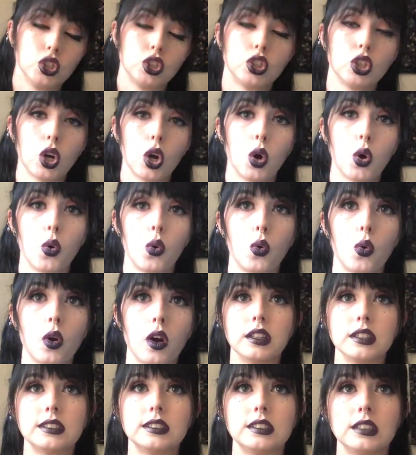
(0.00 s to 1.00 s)

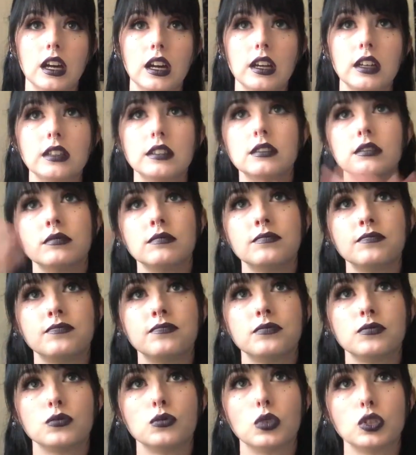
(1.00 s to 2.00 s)
So the sun
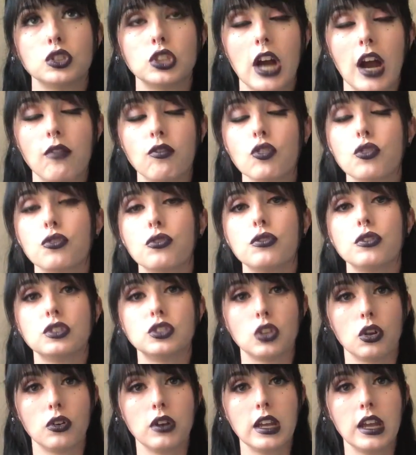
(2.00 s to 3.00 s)
will travel through the
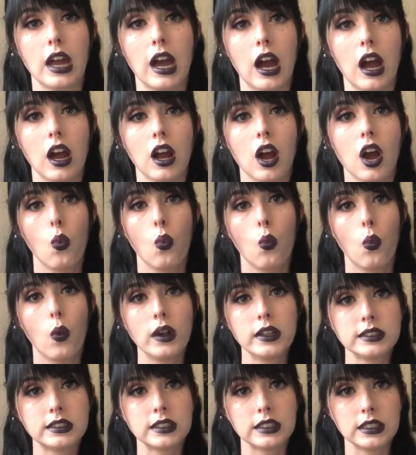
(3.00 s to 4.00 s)
zodiac
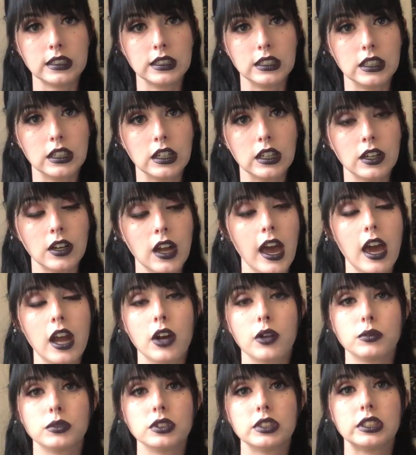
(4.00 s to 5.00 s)
once a year,
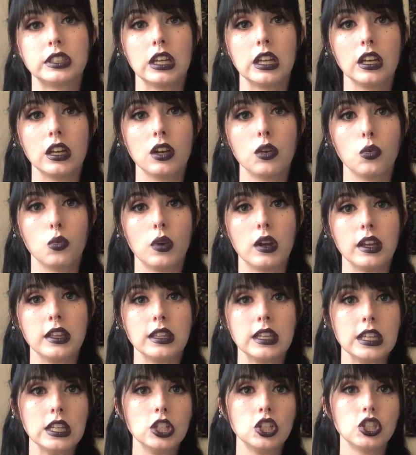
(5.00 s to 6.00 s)
and it will stay
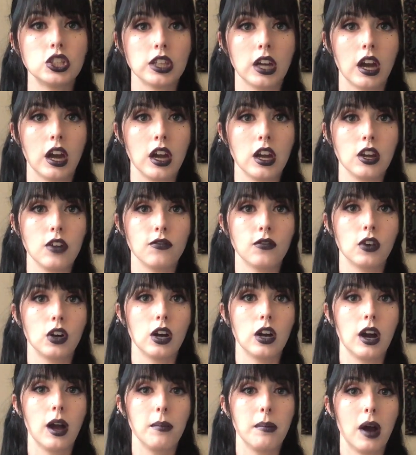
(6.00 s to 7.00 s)
with each sign
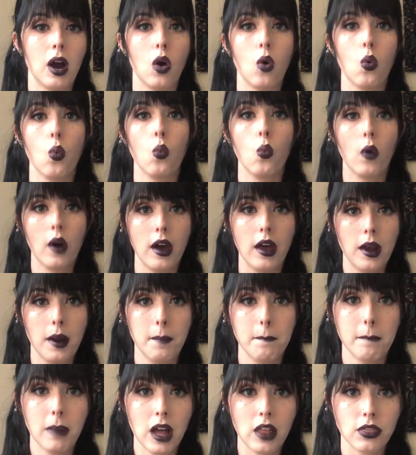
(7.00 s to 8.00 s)
for about 1
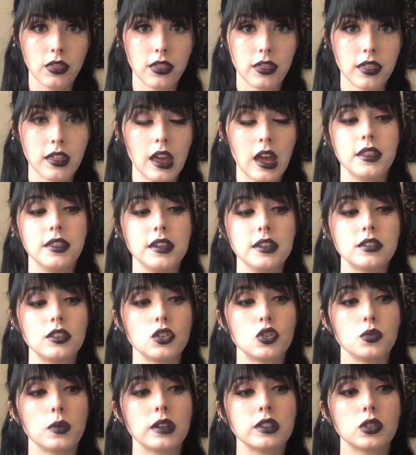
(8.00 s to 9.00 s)
month. This
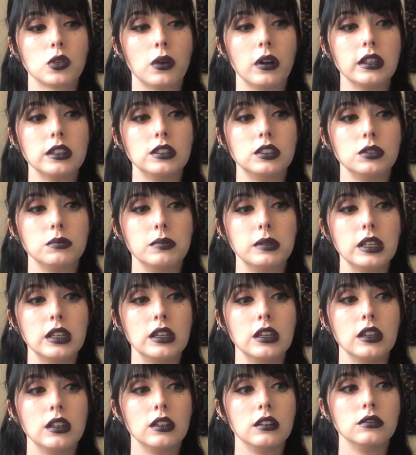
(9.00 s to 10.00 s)
is what's going to
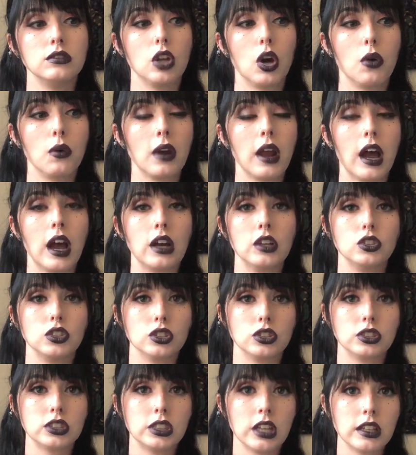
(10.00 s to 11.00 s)
be known as
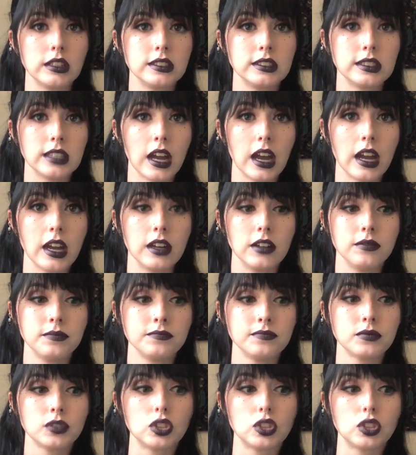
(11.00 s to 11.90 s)
your sun sign.